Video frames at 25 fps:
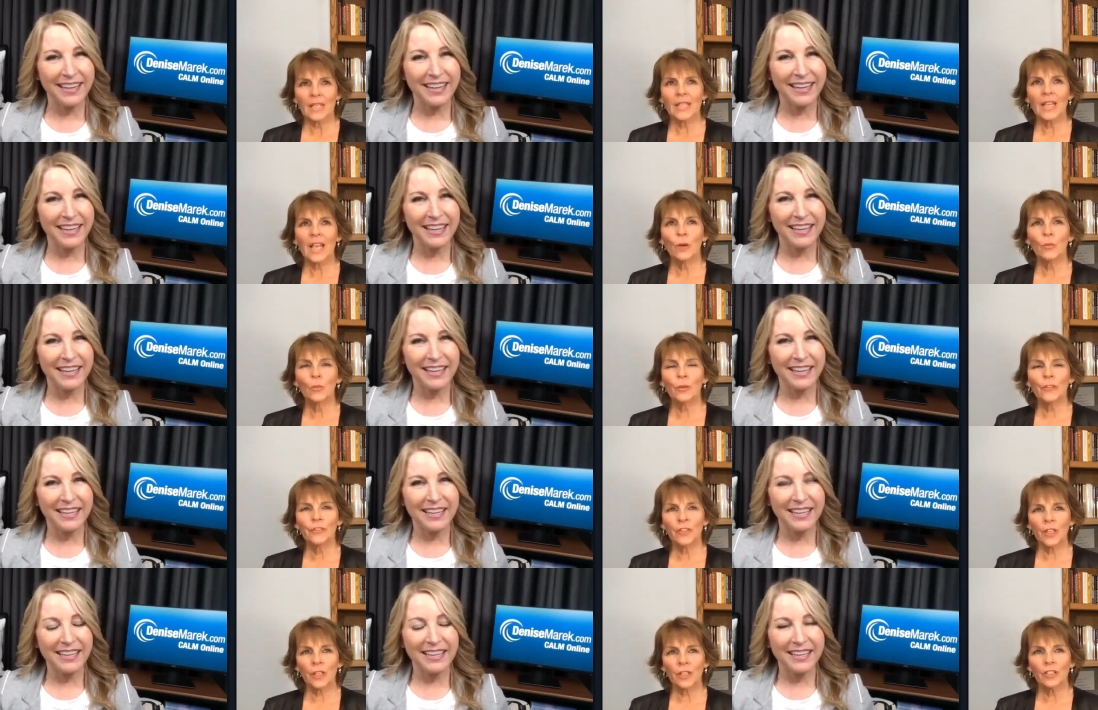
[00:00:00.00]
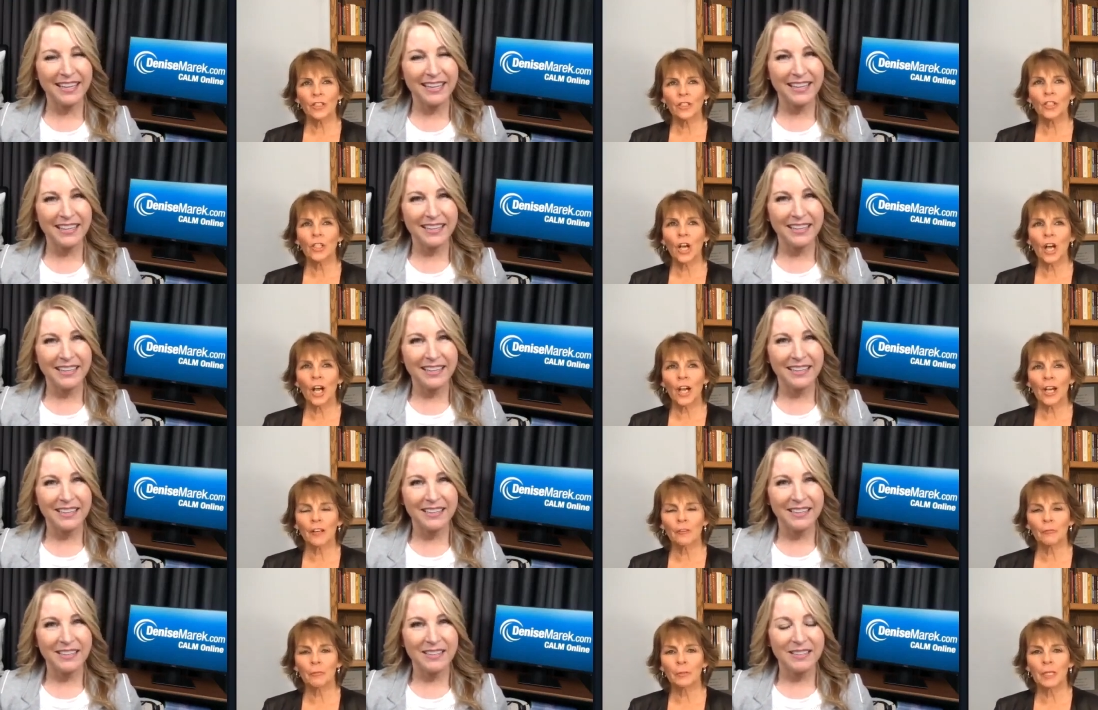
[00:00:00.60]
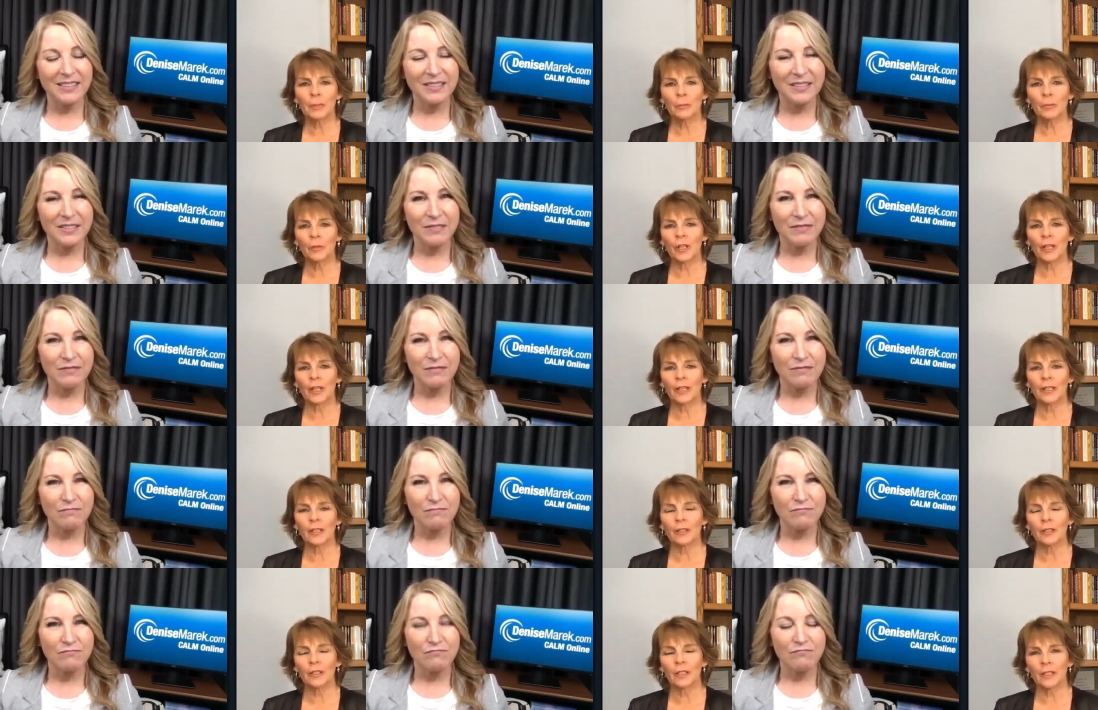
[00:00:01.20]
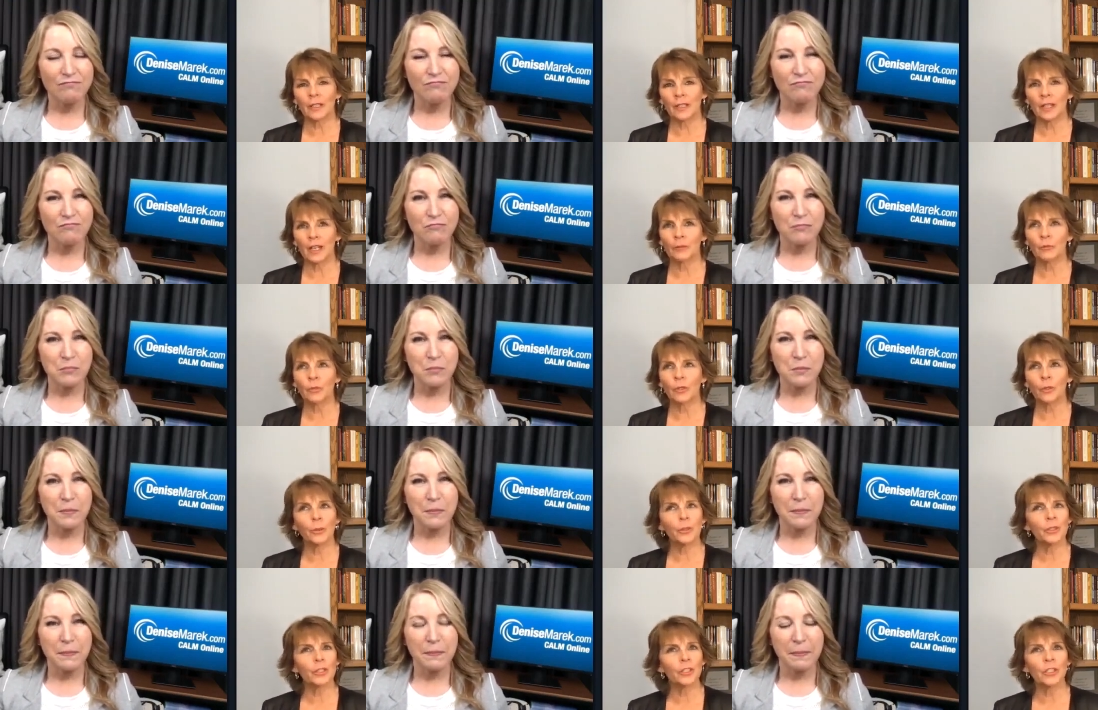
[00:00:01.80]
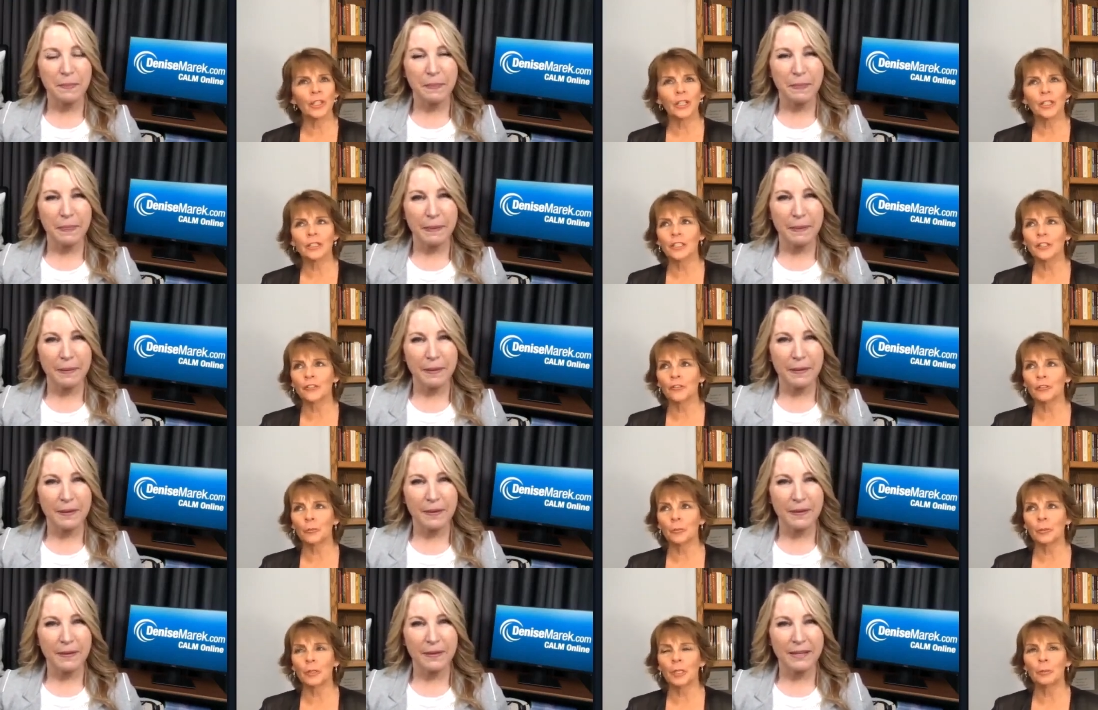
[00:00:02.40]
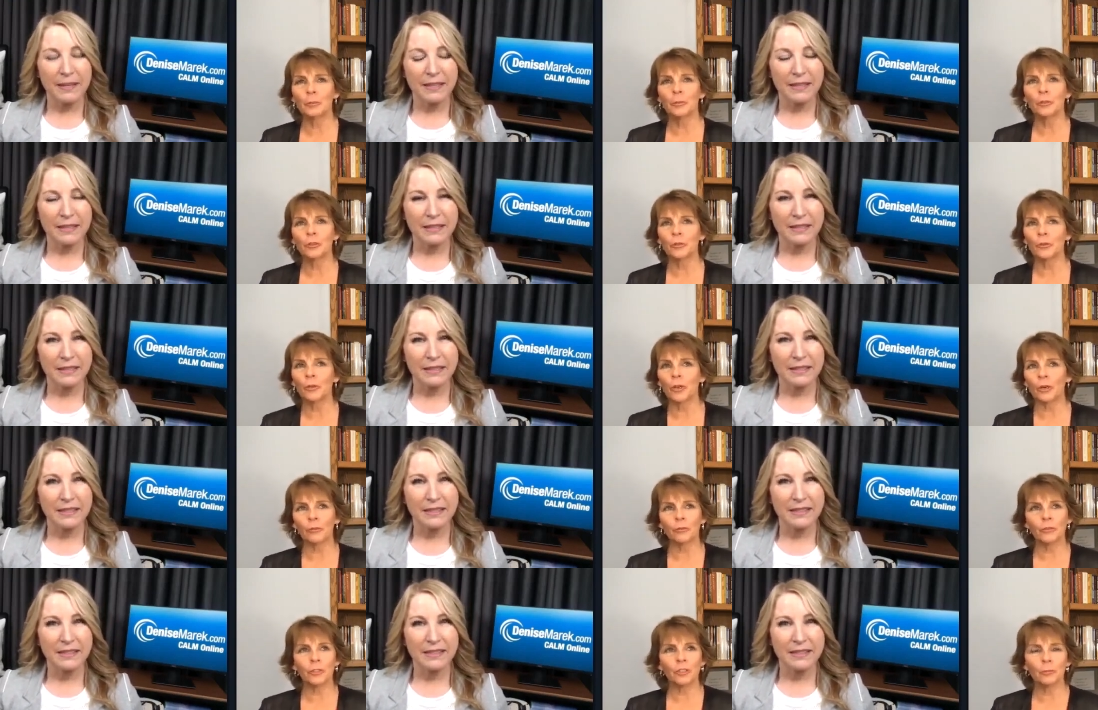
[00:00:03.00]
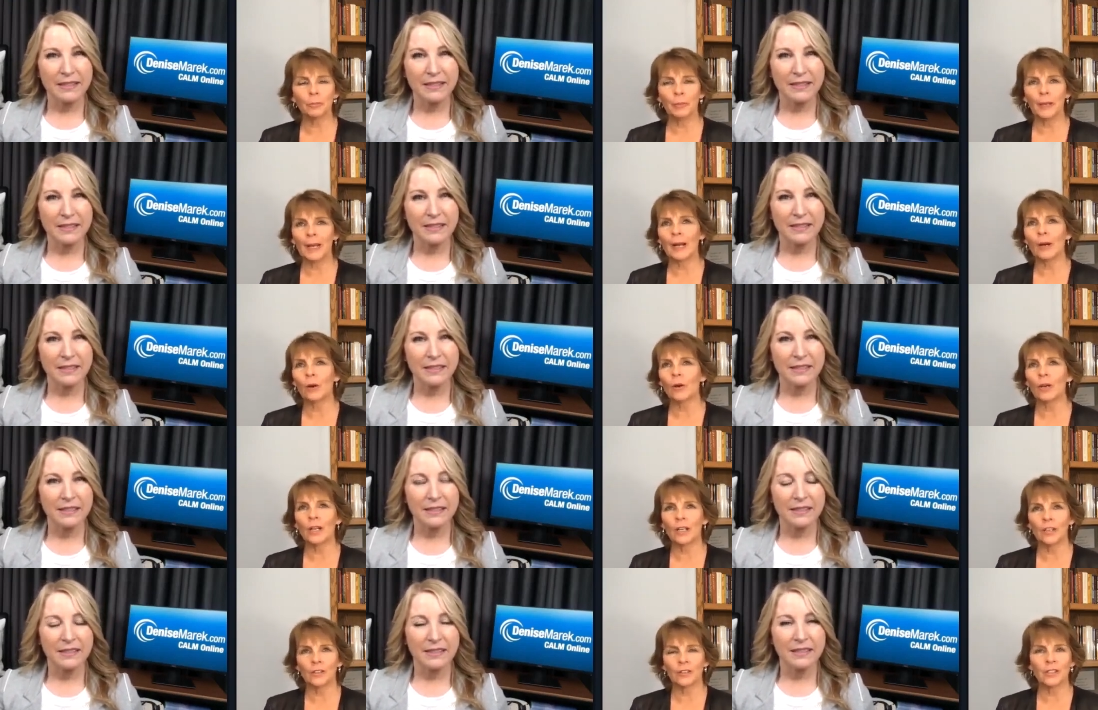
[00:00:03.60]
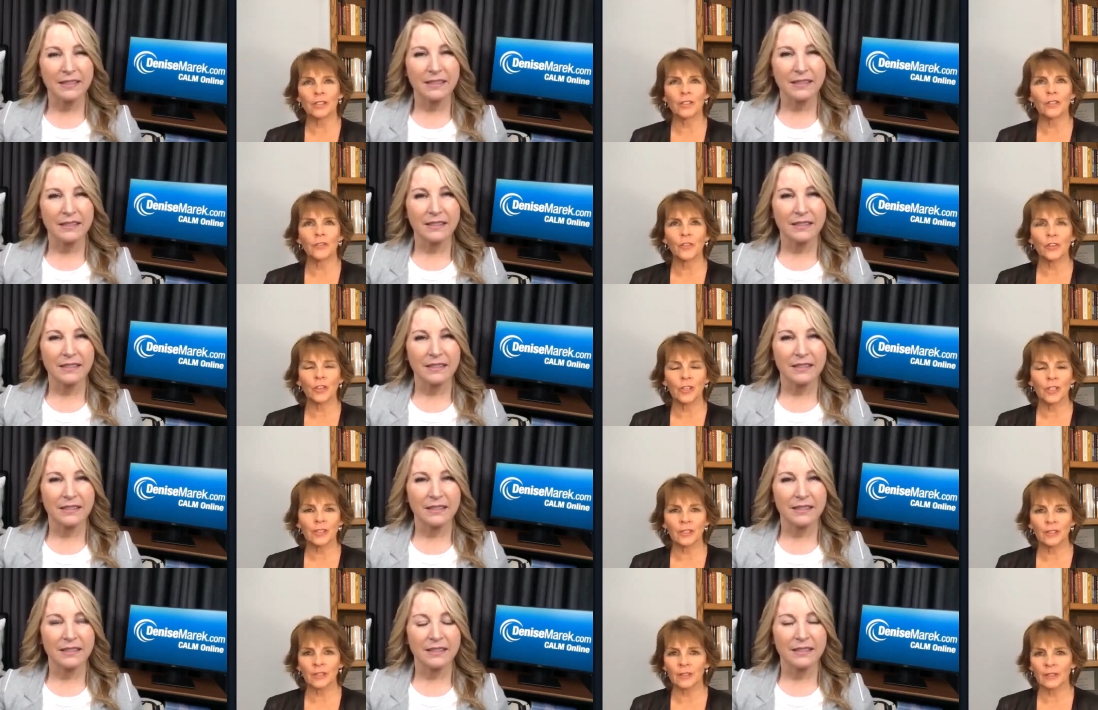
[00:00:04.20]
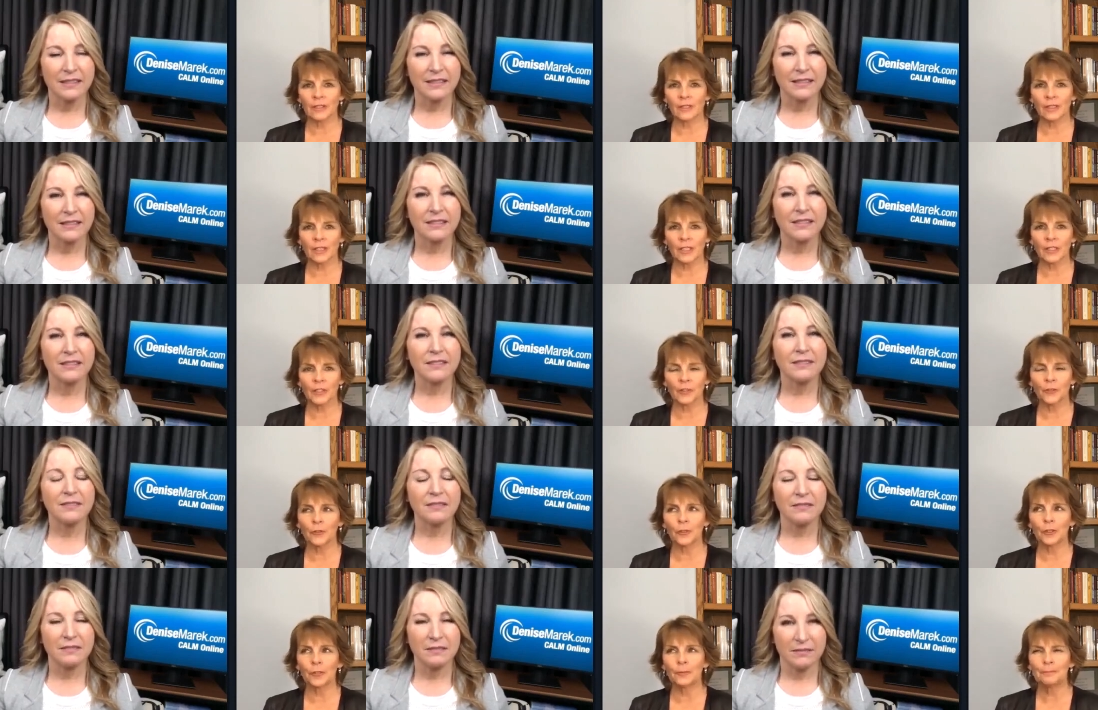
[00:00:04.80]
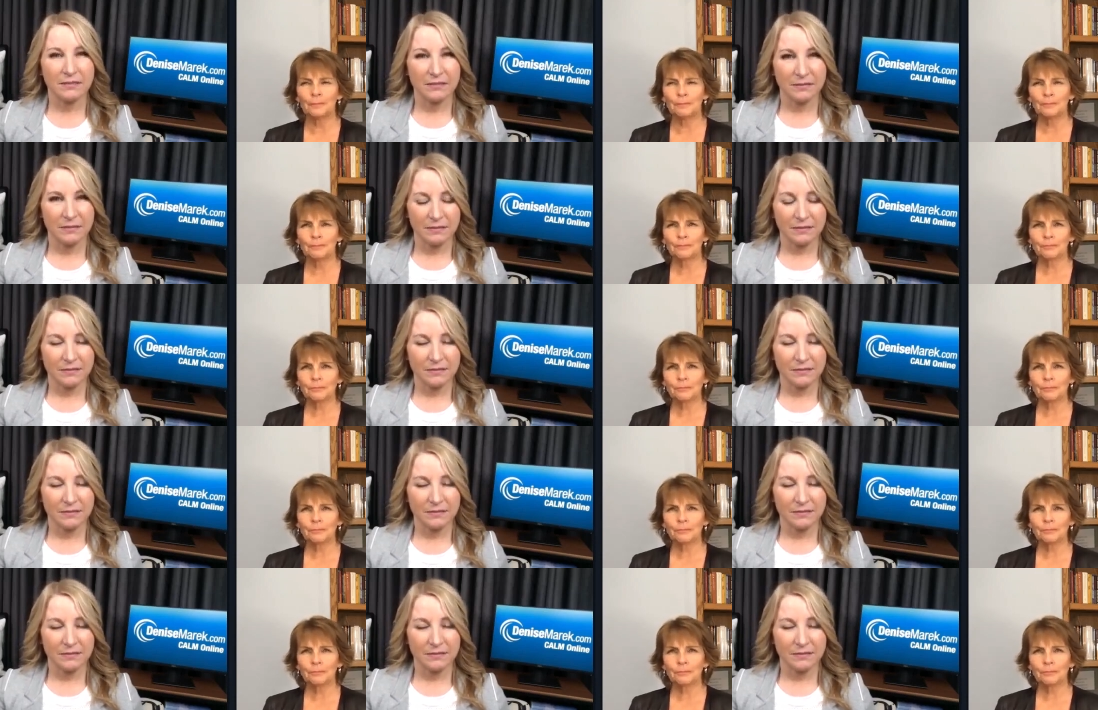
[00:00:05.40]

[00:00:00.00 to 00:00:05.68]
Speaker 1: Yeah, we've got a lot of people. Like, I work with a lot of different people who are real powerhouses, very successful.